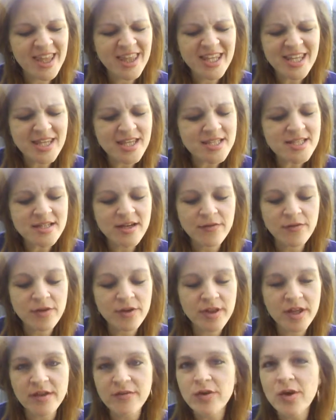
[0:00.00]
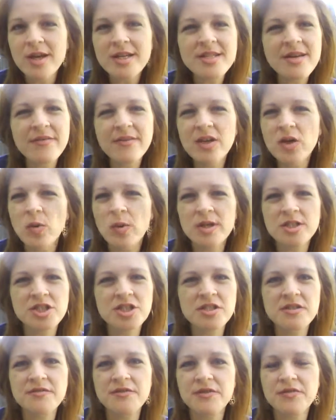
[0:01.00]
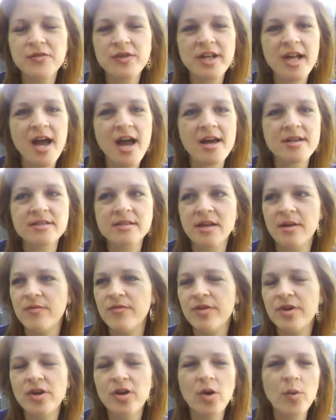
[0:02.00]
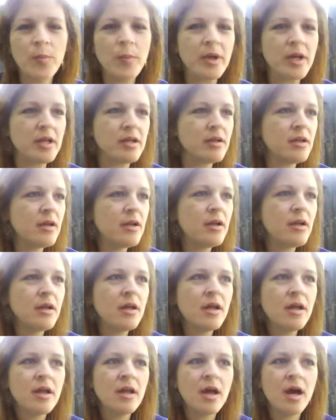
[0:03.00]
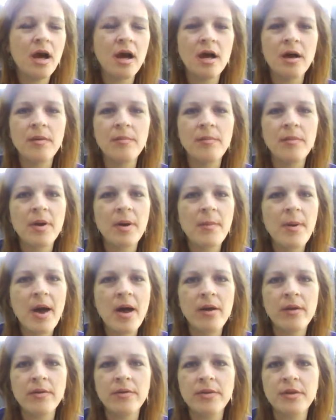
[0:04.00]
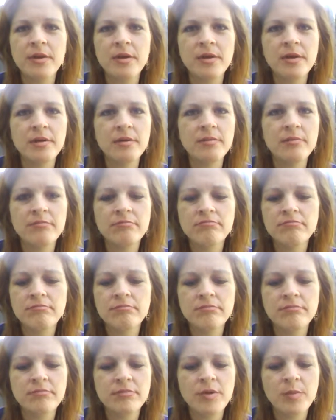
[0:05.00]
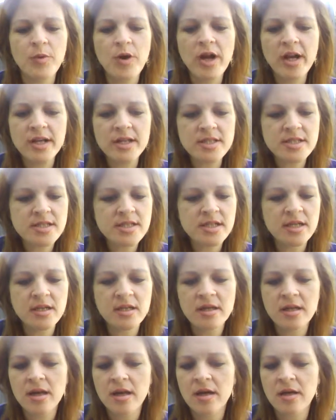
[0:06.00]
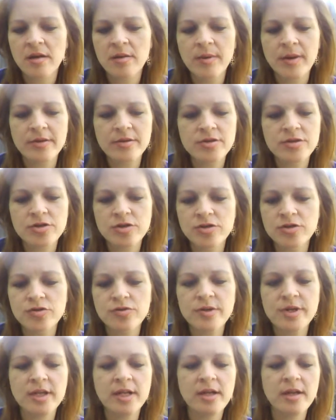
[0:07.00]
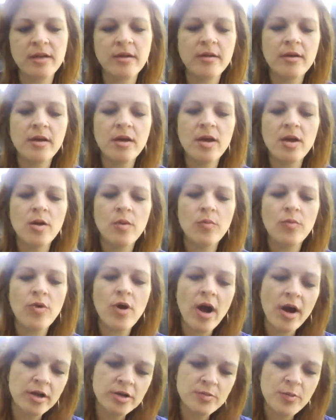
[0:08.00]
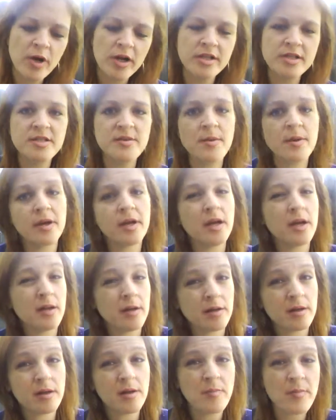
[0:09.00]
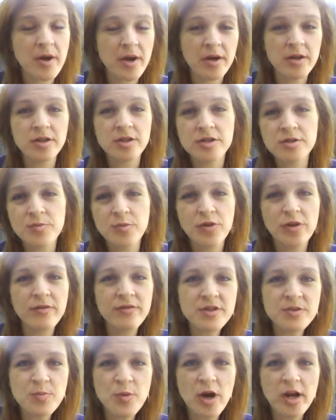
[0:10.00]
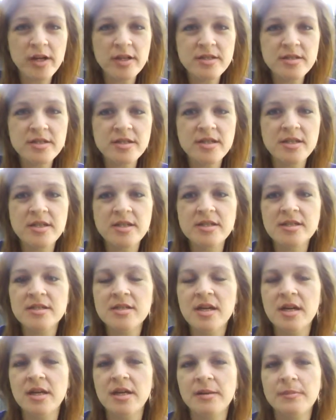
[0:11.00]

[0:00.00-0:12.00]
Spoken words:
think that's everything. If you guys have any questions, feel free to ask. I'm very open about the pregnancy, about the surgery prior to pregnancy, about comparing the previous pregnancies.